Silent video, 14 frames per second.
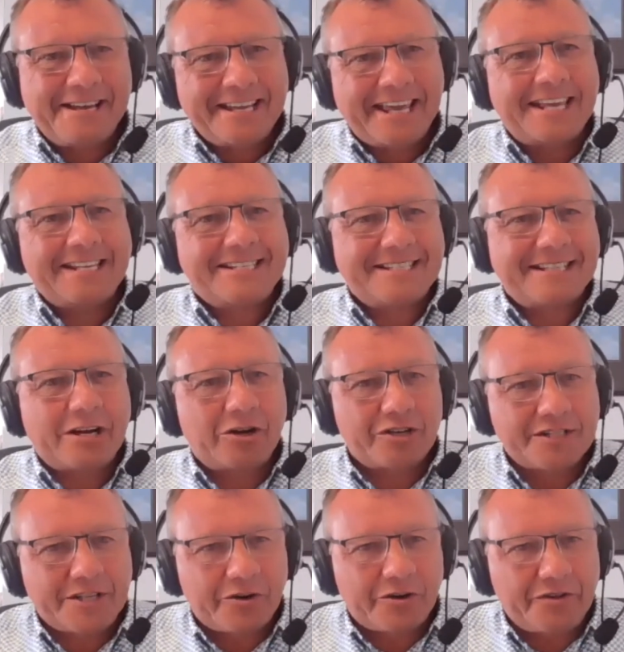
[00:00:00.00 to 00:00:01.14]
cases now,
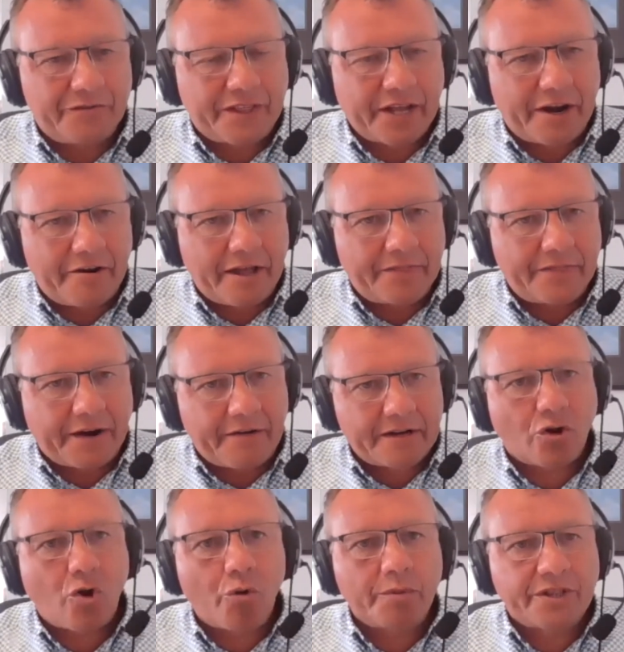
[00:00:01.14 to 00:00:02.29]
because they're at
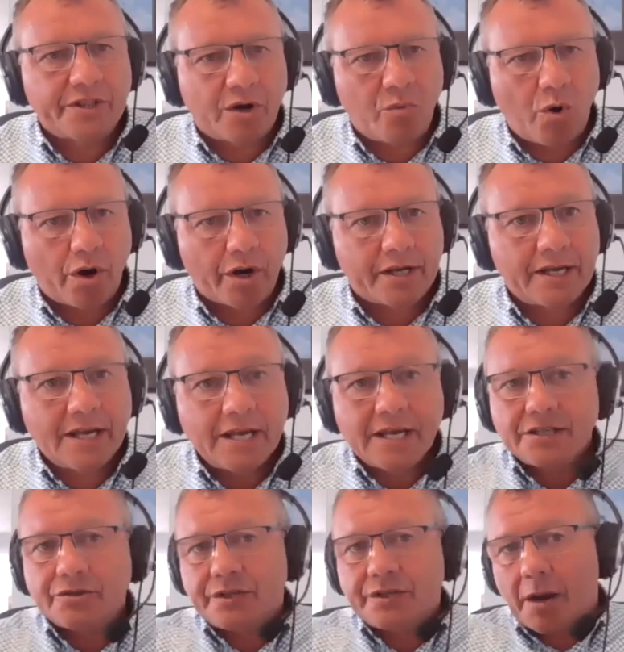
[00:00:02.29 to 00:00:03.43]
home in their work.
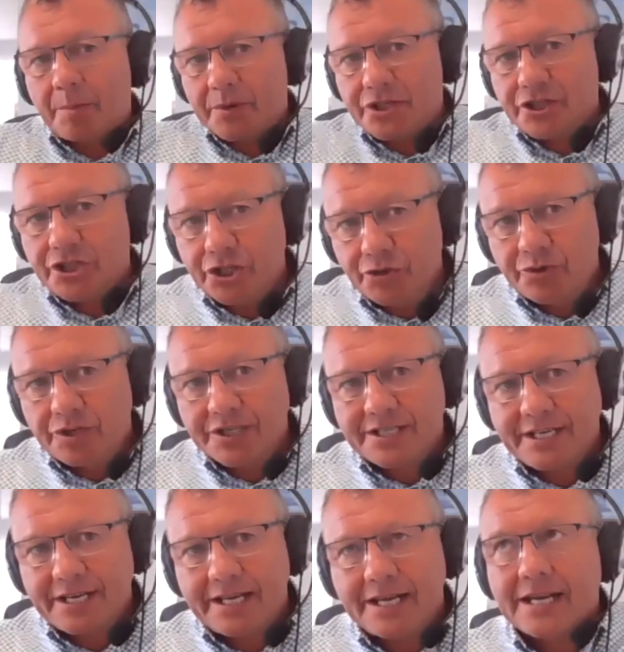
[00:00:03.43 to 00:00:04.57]
So the
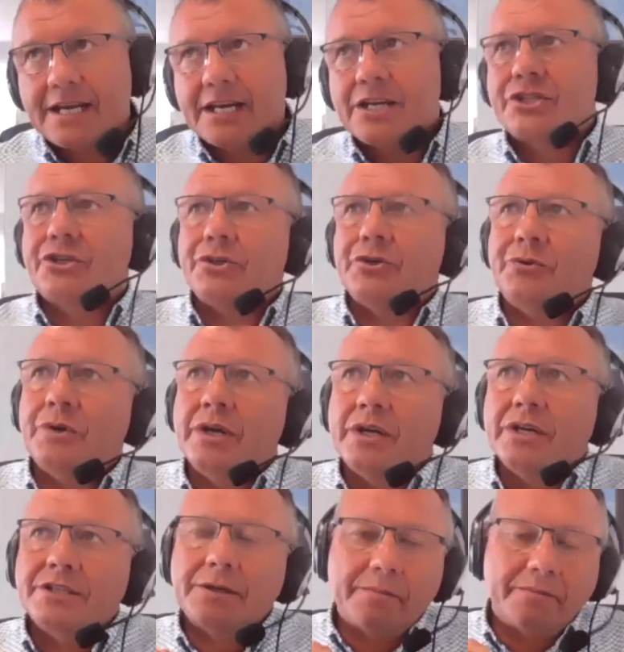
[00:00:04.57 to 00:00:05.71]
opportunity to
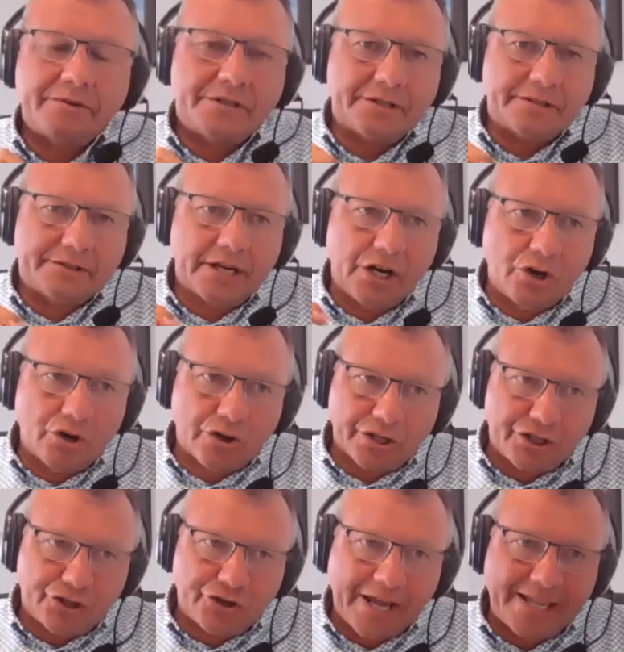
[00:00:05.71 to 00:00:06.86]
look at
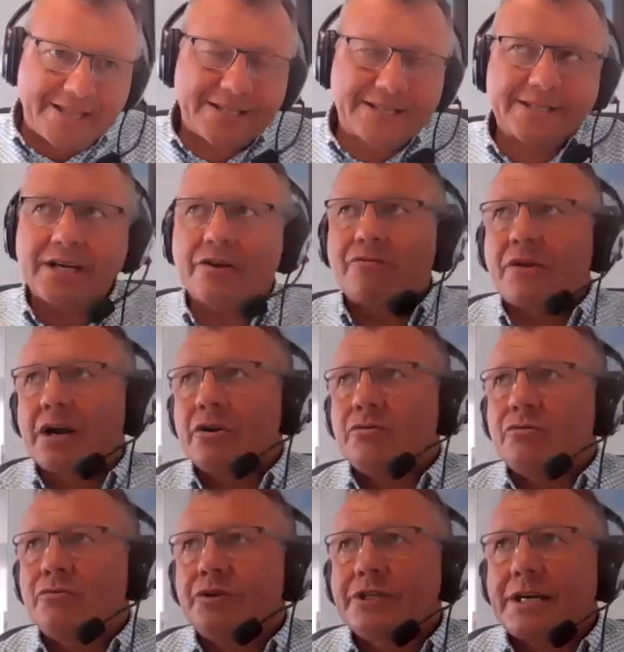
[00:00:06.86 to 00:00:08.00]
trends
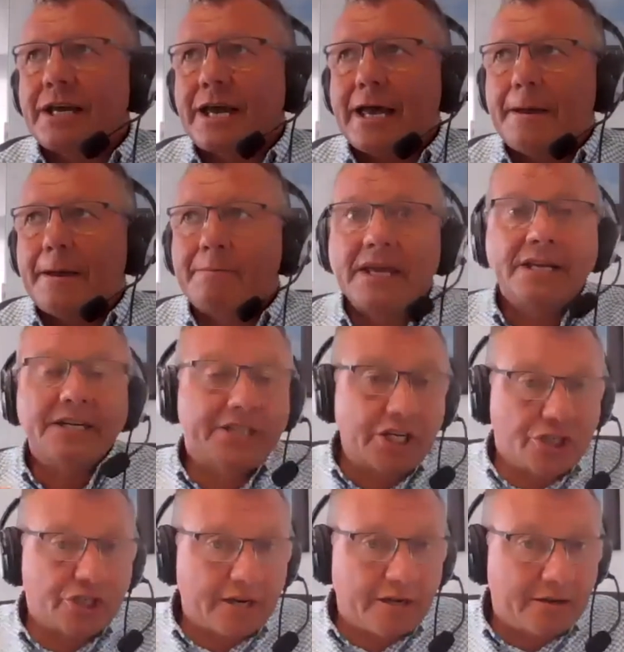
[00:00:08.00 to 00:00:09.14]
around
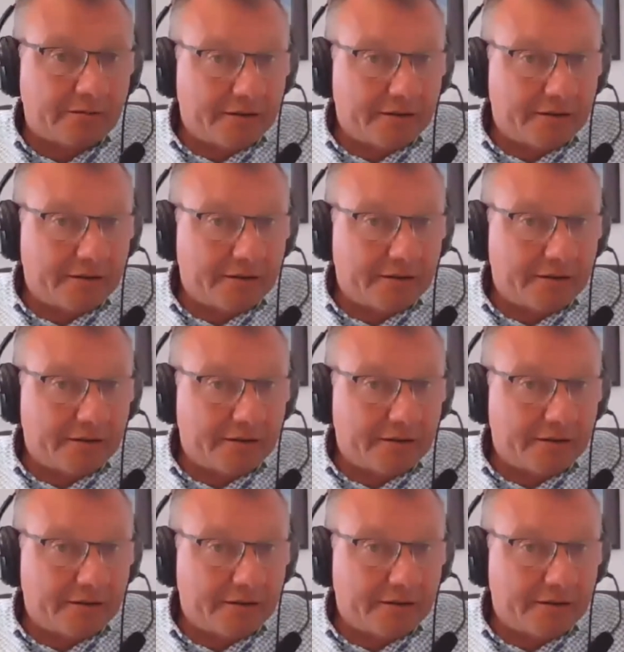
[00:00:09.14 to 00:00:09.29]
digital